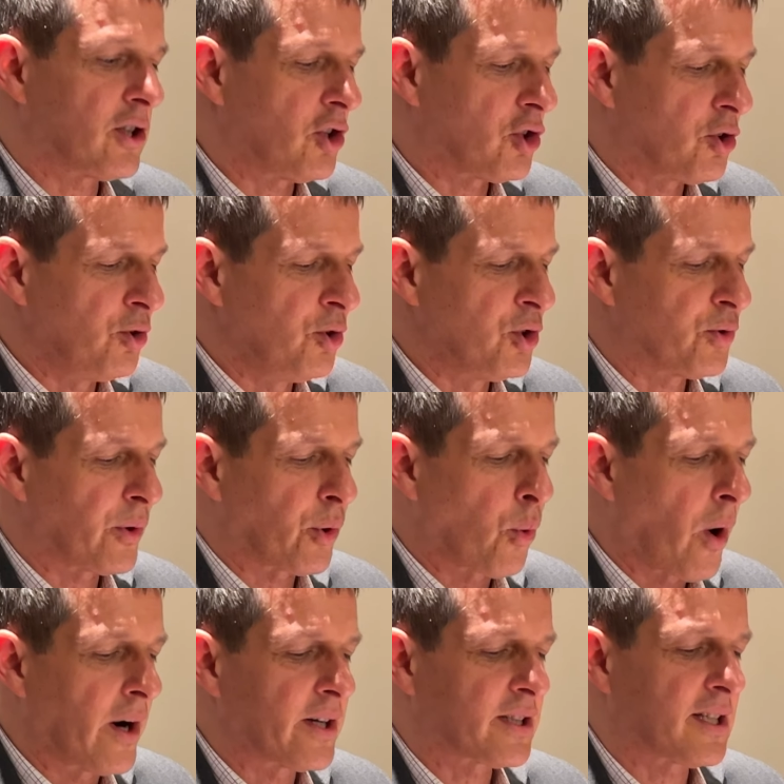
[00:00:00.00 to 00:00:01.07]
choose
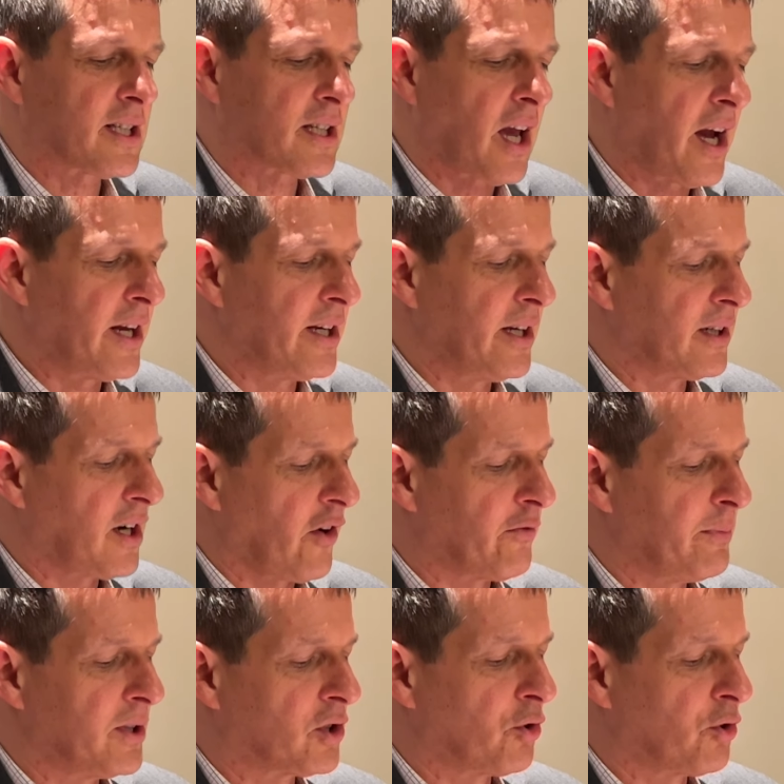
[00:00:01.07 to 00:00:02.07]
requires society and government